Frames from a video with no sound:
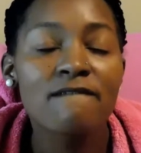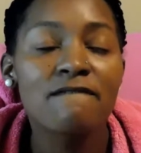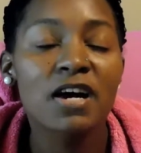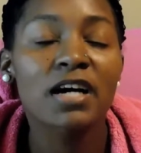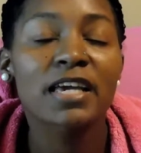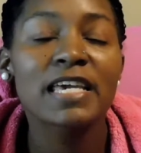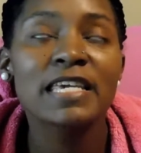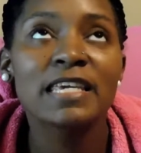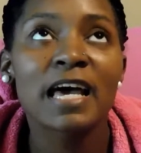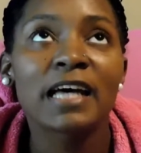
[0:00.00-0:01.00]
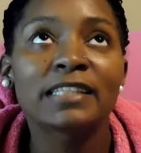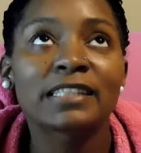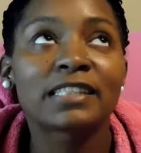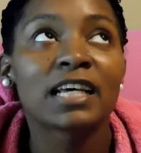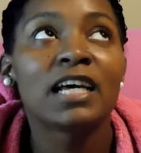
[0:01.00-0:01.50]
Fuck yes.
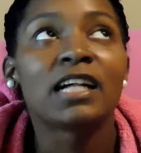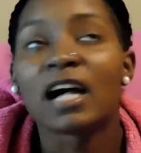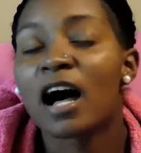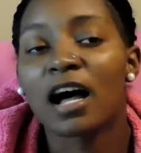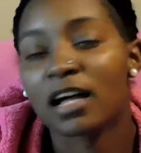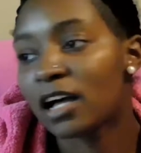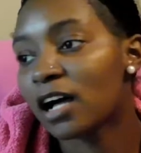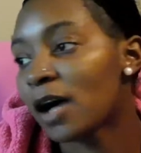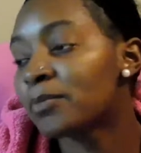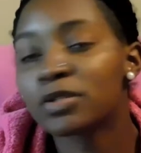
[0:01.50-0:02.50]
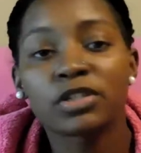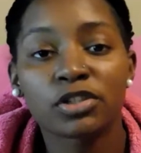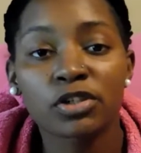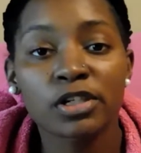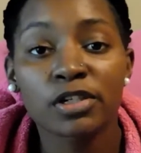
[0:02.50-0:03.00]
I'm pretty
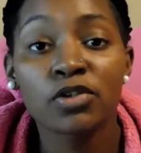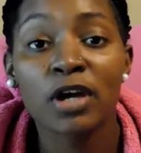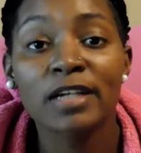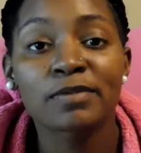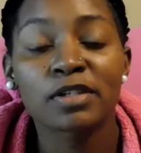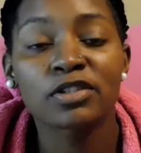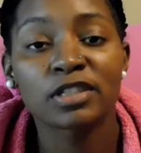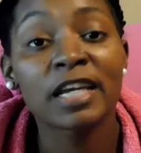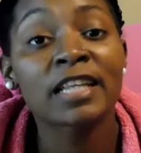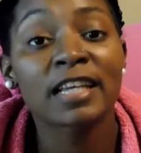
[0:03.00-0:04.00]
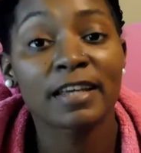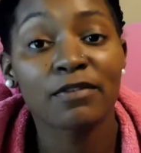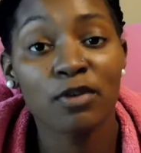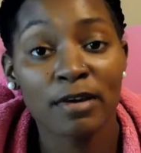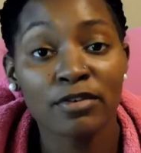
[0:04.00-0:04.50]
sure you guys would understand, like, if you
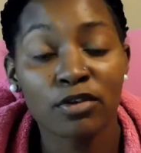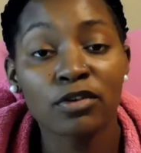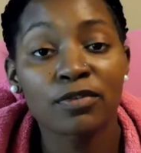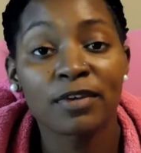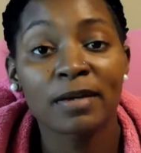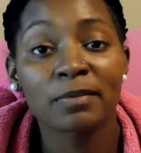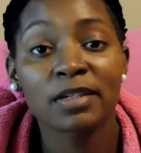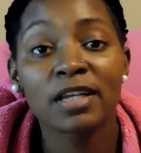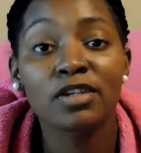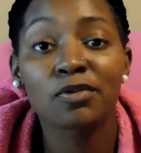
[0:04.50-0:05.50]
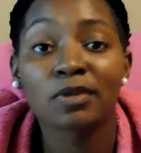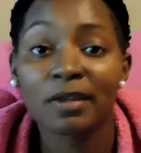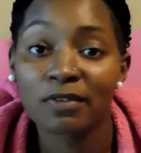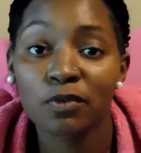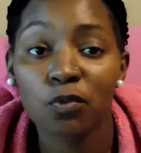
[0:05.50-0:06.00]
had your own little family and you were
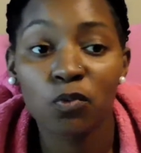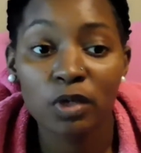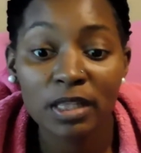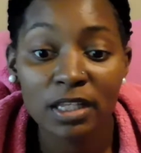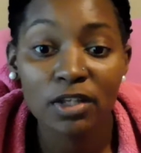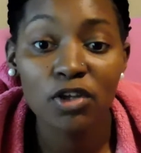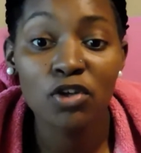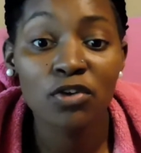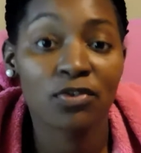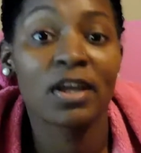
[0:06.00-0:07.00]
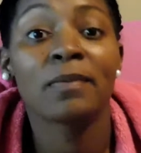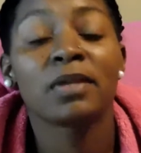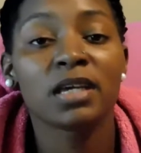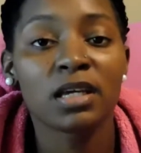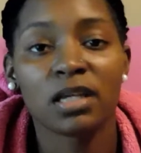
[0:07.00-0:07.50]
living with your
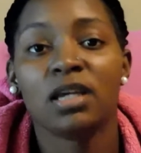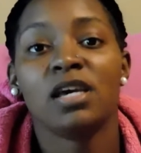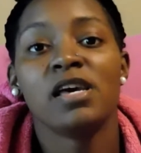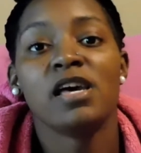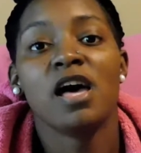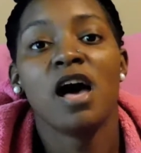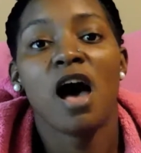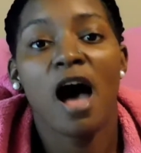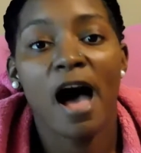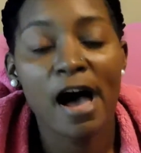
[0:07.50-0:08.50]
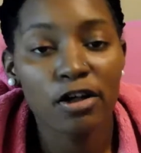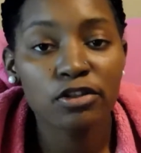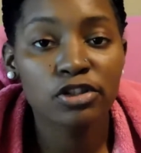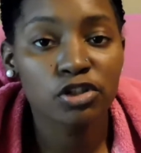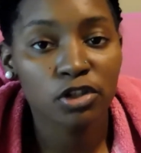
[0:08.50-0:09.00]
family, how the
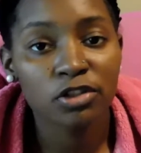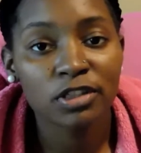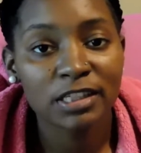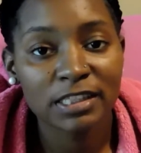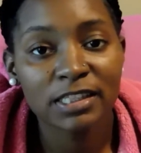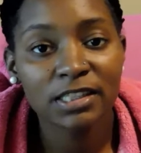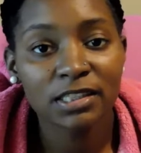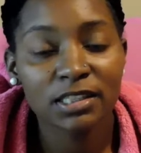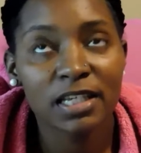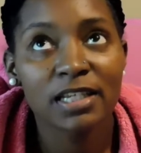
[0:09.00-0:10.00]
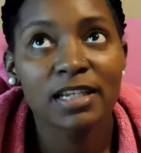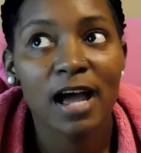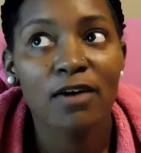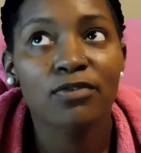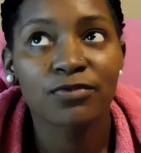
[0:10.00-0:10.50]
struggle is and how
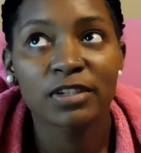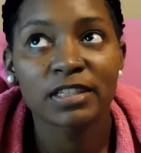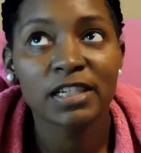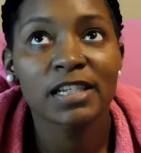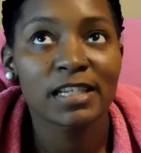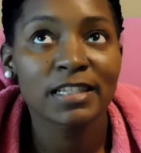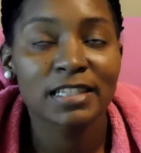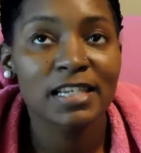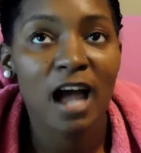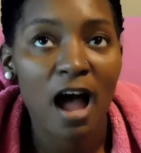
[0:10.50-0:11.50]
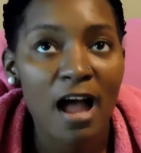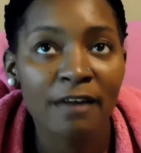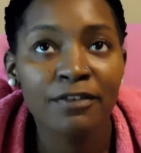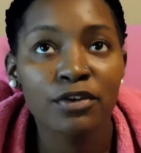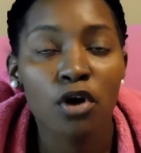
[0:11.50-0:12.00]
frustrating it is to not
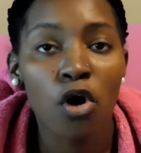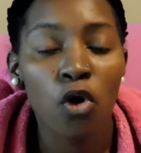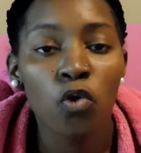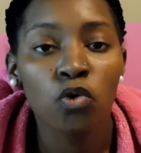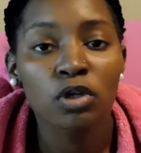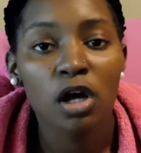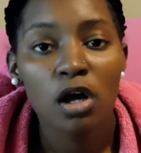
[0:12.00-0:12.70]
have your own,